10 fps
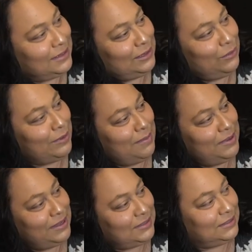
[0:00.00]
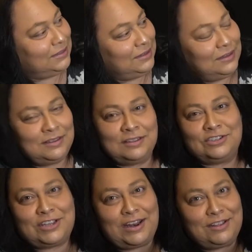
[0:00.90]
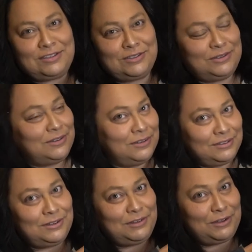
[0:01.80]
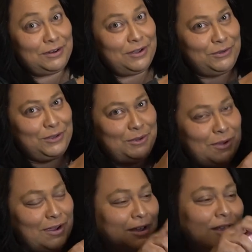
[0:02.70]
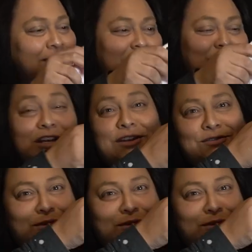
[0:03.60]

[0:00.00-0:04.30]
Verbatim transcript: and little rabbits. Shout out to you know who you are. She loves